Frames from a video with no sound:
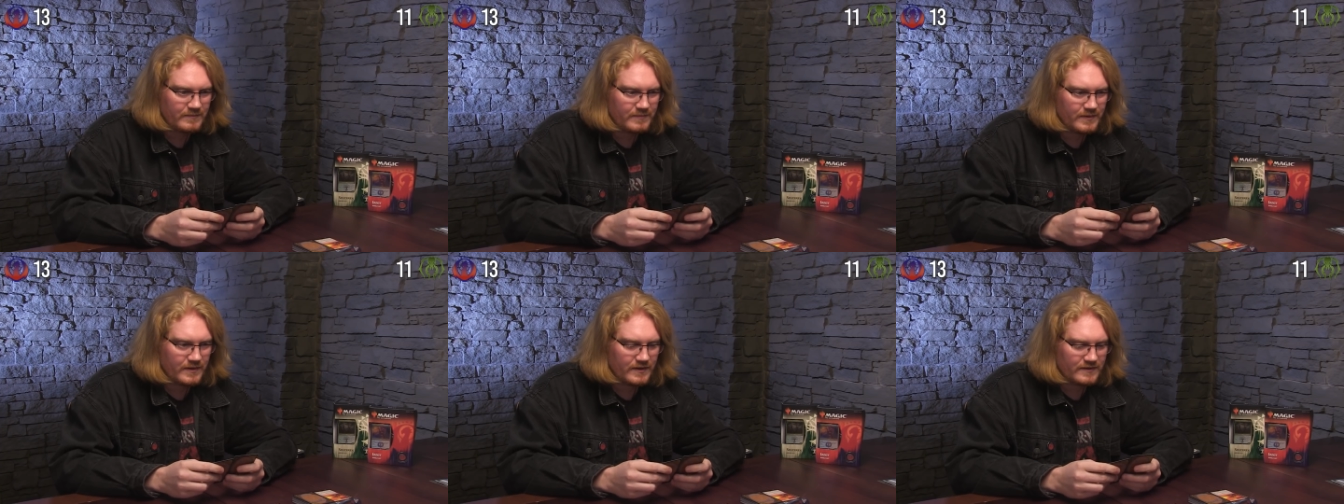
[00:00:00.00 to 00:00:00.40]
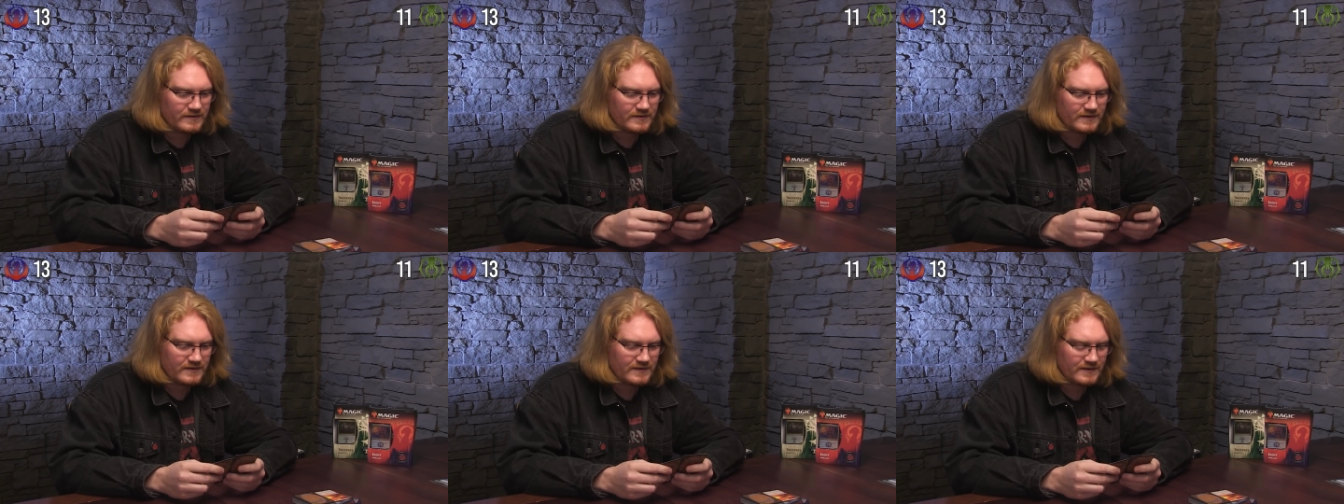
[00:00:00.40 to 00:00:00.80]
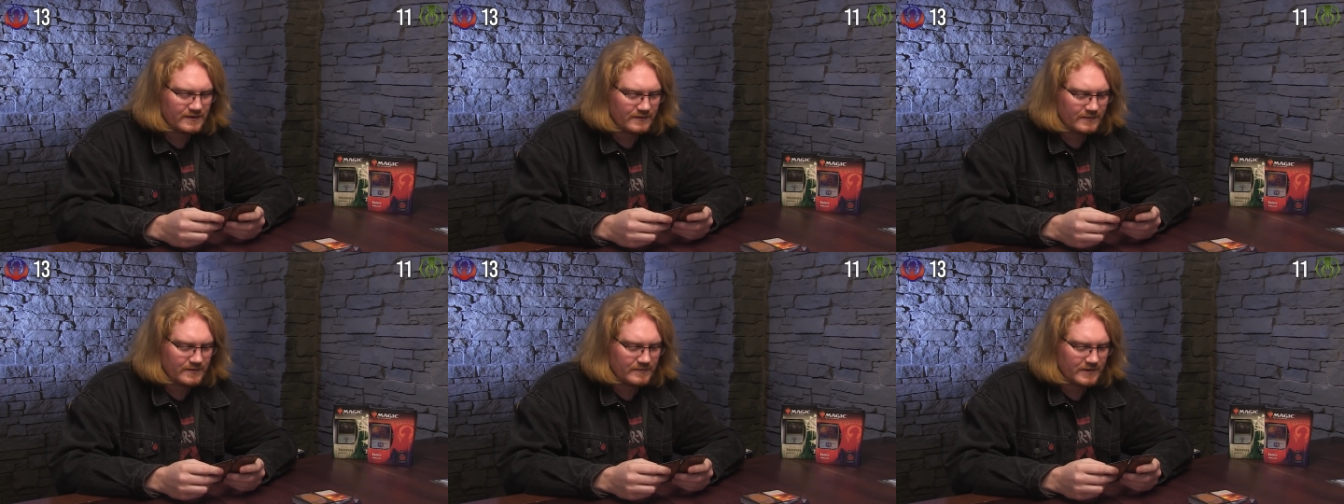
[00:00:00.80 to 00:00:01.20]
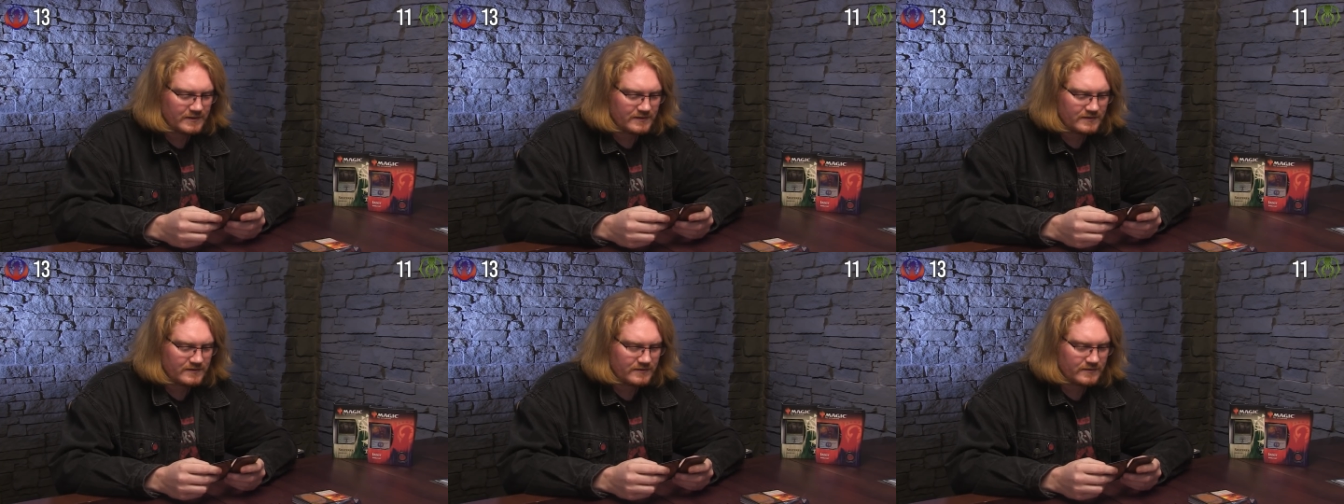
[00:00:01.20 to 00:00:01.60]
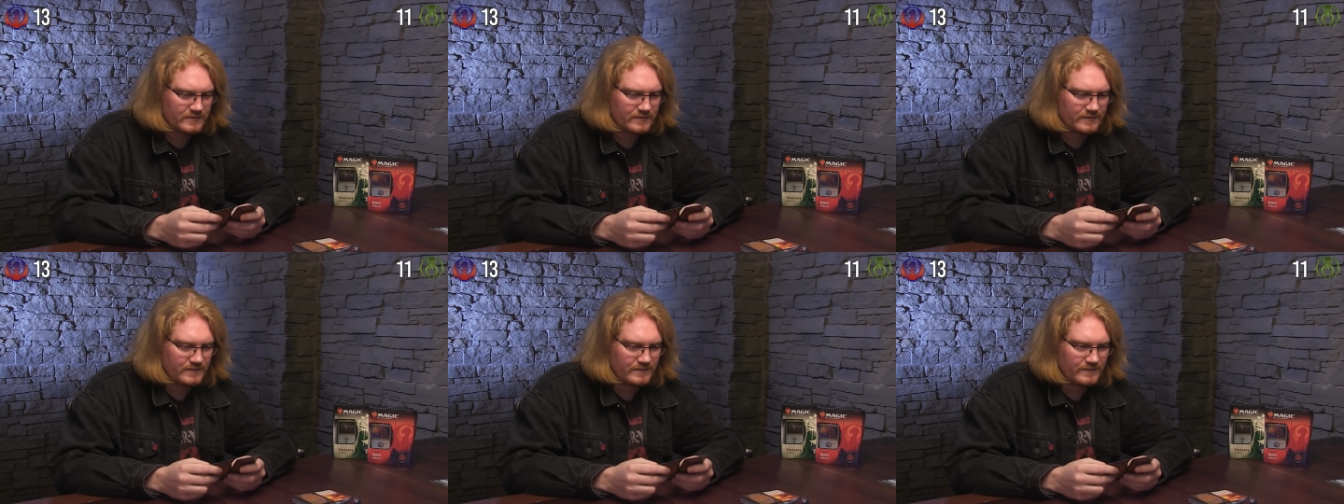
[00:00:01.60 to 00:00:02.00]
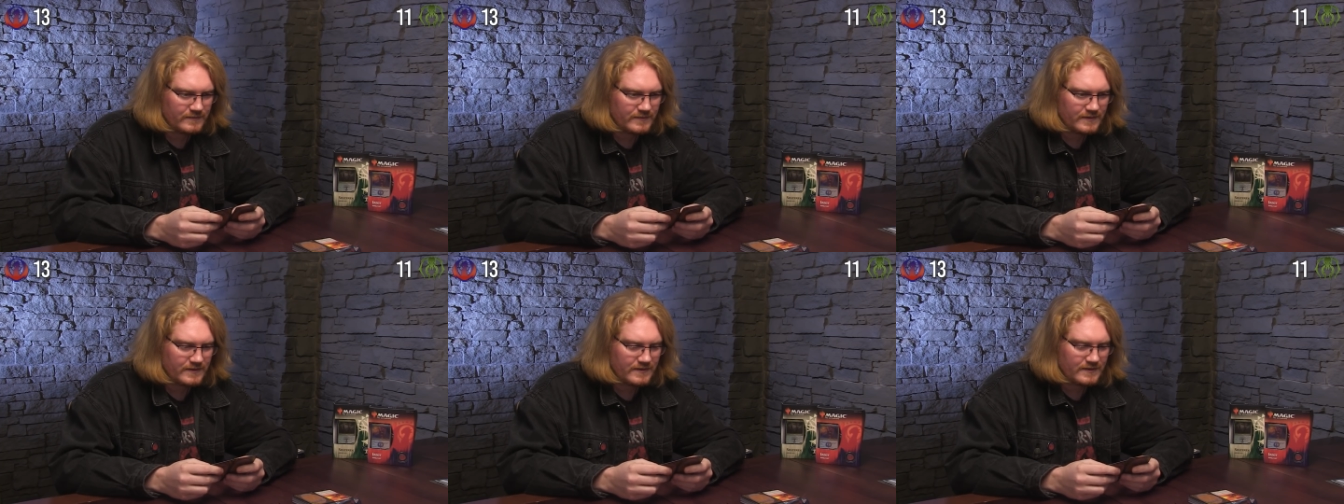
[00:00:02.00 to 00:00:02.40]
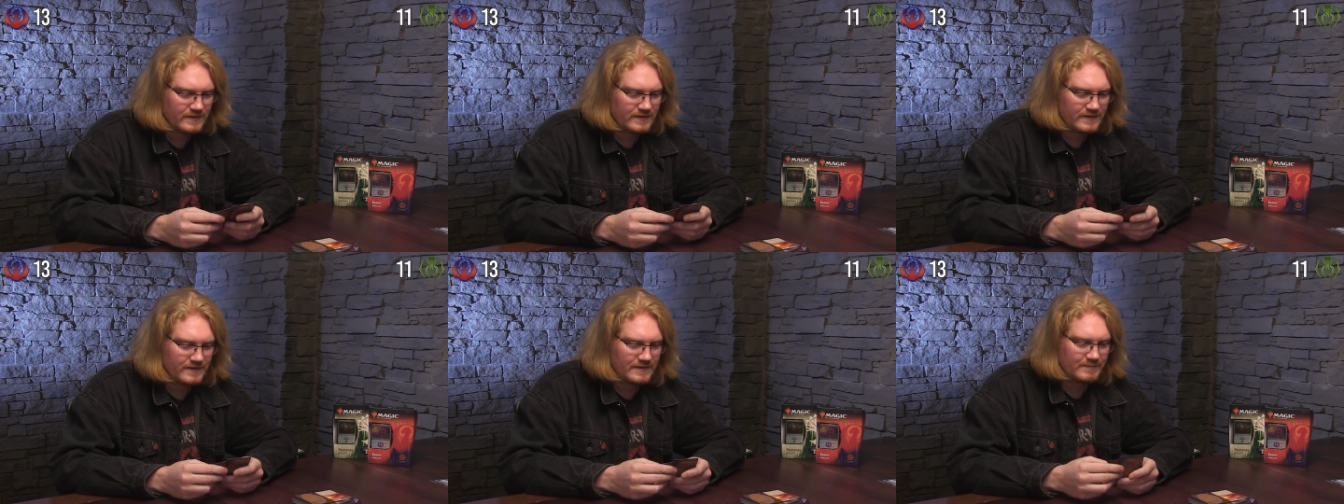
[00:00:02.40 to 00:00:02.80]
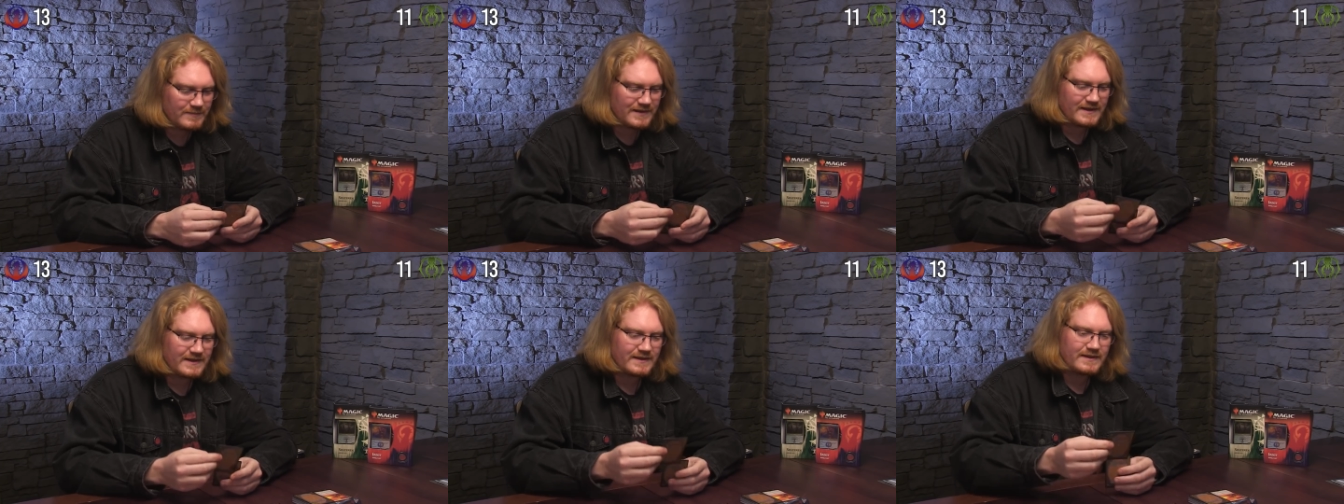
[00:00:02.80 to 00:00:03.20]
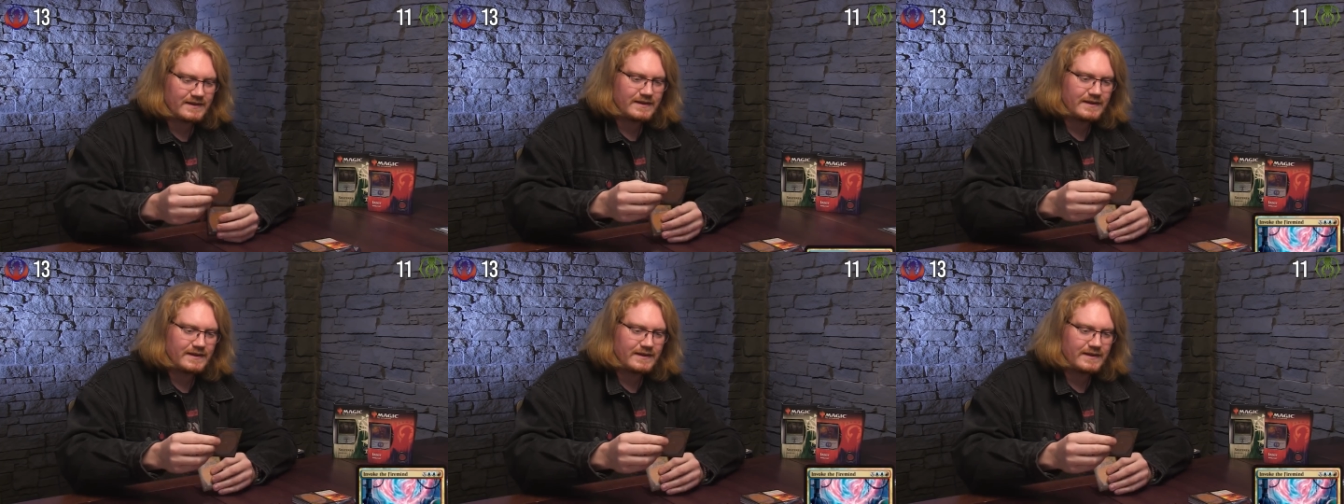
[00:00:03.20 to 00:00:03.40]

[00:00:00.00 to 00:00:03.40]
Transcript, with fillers: But I think what I'm going to do is play